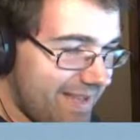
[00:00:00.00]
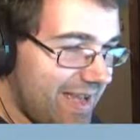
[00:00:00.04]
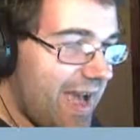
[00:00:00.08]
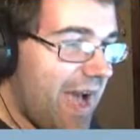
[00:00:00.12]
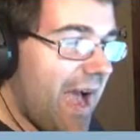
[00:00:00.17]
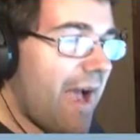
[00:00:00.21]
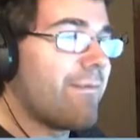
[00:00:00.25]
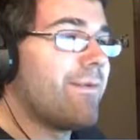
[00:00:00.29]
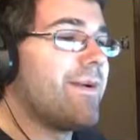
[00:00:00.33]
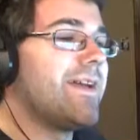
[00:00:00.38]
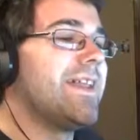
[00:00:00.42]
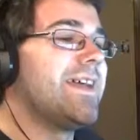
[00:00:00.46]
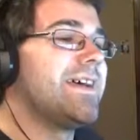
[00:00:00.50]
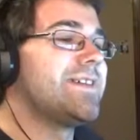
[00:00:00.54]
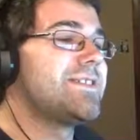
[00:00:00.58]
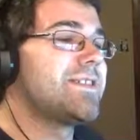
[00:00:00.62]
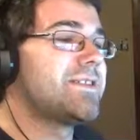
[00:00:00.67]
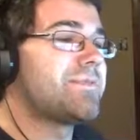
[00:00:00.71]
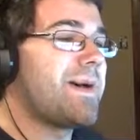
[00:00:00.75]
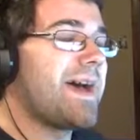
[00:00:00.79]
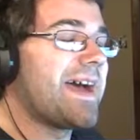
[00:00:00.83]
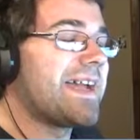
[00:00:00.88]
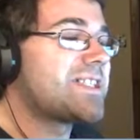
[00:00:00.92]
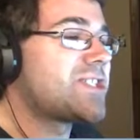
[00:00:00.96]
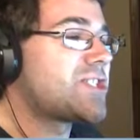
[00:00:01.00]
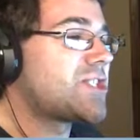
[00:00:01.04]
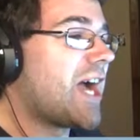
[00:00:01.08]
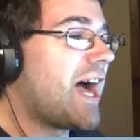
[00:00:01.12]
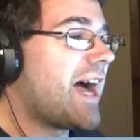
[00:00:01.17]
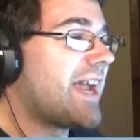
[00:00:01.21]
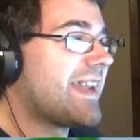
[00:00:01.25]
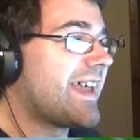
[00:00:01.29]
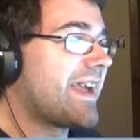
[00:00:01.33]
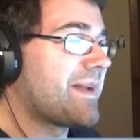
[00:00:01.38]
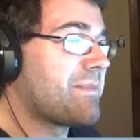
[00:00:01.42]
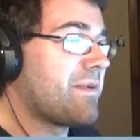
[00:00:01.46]
I realized it was a bad
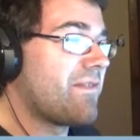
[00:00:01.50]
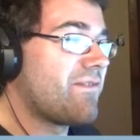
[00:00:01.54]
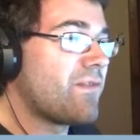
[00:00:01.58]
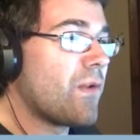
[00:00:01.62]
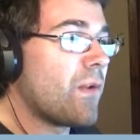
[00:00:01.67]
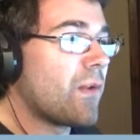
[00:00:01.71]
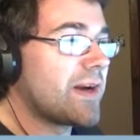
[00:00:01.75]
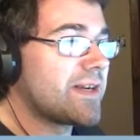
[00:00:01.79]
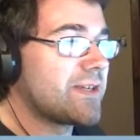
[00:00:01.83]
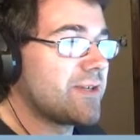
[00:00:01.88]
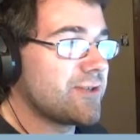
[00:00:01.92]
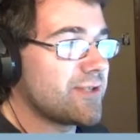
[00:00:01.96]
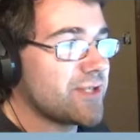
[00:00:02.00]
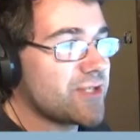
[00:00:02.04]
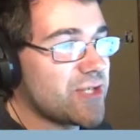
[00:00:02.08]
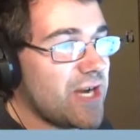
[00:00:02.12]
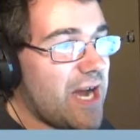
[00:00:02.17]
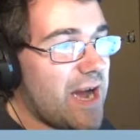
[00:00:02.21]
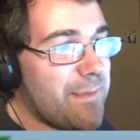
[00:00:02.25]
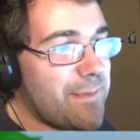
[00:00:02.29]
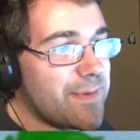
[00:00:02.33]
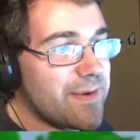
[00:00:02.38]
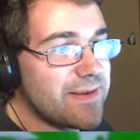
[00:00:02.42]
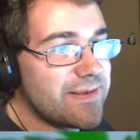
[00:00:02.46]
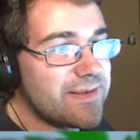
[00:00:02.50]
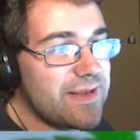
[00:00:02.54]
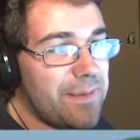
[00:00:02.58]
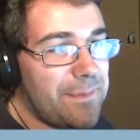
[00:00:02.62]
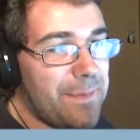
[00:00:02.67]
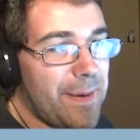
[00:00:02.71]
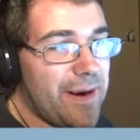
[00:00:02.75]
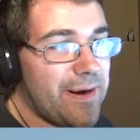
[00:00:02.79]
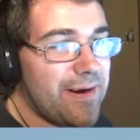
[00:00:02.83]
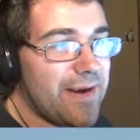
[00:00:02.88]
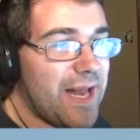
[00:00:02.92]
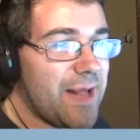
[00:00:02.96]
shot like before I took the shot, but
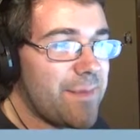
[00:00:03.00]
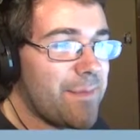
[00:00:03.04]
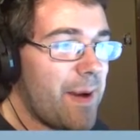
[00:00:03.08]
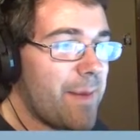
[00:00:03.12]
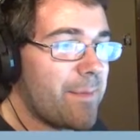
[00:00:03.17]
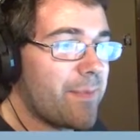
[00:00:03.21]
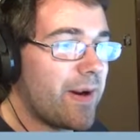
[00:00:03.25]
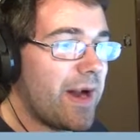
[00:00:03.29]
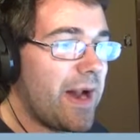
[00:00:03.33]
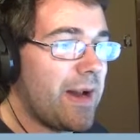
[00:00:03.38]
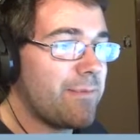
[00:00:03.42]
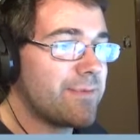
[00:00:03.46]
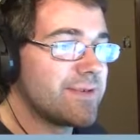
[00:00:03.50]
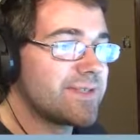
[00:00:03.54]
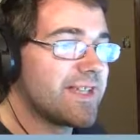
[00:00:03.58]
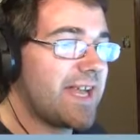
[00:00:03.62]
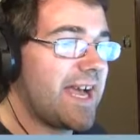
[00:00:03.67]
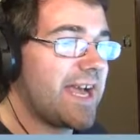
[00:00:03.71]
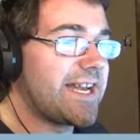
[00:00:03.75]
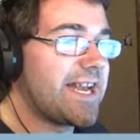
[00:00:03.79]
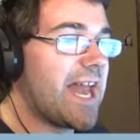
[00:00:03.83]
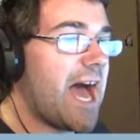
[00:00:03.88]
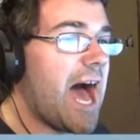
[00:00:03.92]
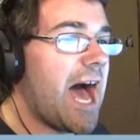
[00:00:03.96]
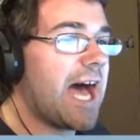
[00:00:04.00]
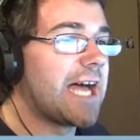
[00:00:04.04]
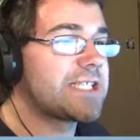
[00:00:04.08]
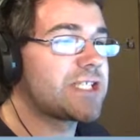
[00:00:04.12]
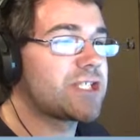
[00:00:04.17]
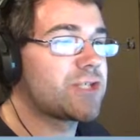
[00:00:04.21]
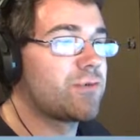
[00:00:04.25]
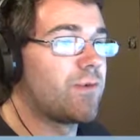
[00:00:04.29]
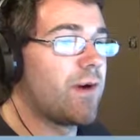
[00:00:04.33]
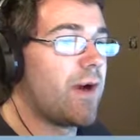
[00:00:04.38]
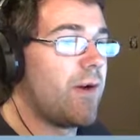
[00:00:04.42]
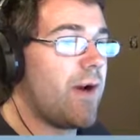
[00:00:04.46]
apparently my brain was like, nah,
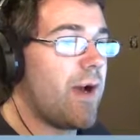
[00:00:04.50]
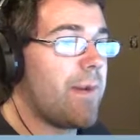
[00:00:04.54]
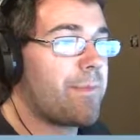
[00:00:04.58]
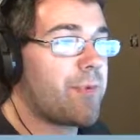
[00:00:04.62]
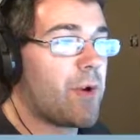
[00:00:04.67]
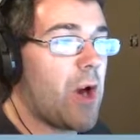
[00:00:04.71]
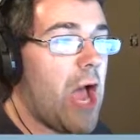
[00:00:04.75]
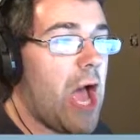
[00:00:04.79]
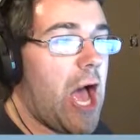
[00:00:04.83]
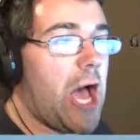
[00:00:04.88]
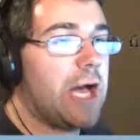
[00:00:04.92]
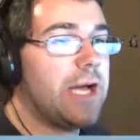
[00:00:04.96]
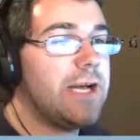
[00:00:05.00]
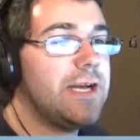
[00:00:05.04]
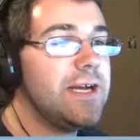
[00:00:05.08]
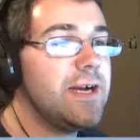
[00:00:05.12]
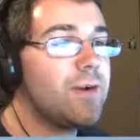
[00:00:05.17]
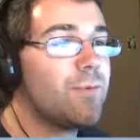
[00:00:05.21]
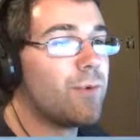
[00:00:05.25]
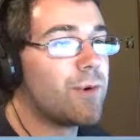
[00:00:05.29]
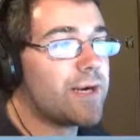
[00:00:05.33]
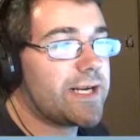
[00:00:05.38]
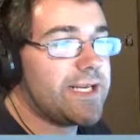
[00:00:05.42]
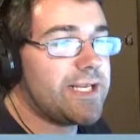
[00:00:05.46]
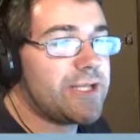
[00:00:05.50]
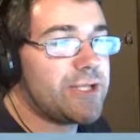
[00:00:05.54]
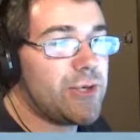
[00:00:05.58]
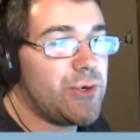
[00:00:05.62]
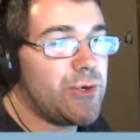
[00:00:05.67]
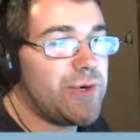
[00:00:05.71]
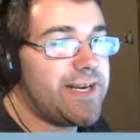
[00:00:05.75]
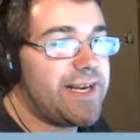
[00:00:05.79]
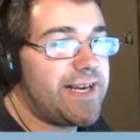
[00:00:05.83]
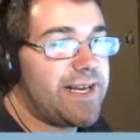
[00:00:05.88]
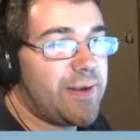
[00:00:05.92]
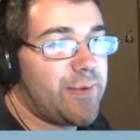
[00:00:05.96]
screw it, bruh. We're gonna do
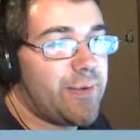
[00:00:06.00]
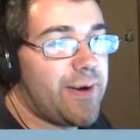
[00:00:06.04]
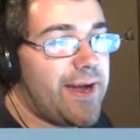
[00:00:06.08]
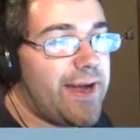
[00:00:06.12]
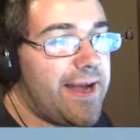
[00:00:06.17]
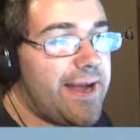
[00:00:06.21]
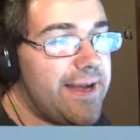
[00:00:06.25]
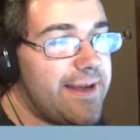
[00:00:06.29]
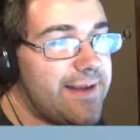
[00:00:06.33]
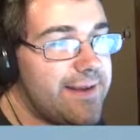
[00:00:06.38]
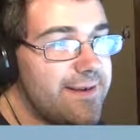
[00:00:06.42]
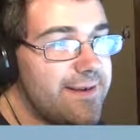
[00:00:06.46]
it anyway.